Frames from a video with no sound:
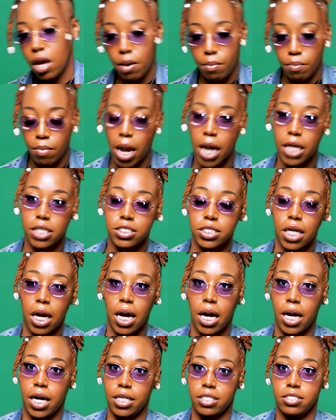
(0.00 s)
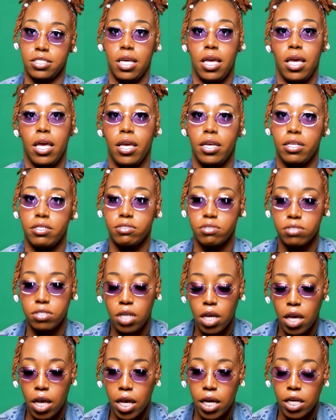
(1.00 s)
my sides and
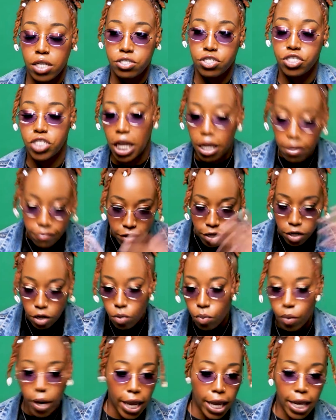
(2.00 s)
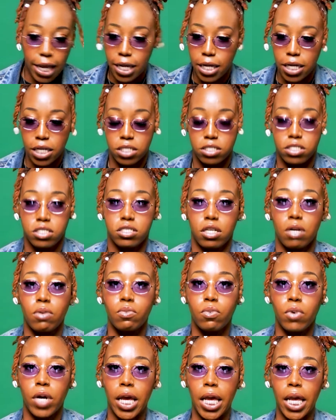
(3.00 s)
shaving away in
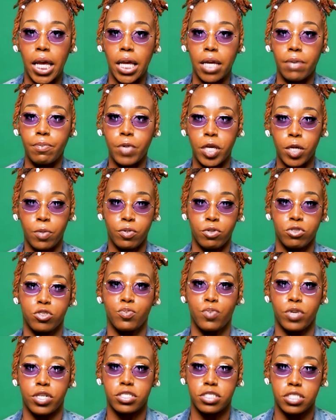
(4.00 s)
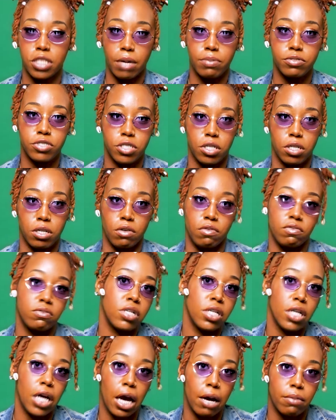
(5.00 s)
some way people's perception of
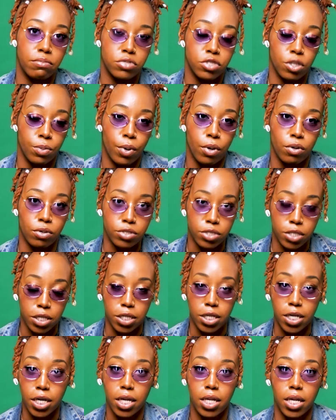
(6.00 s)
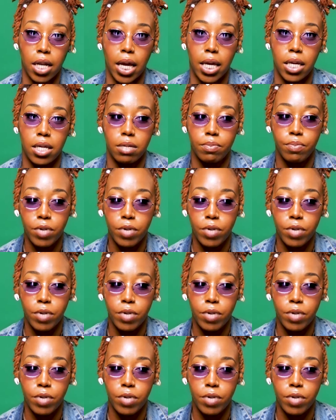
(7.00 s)
what I'm supposed to look like,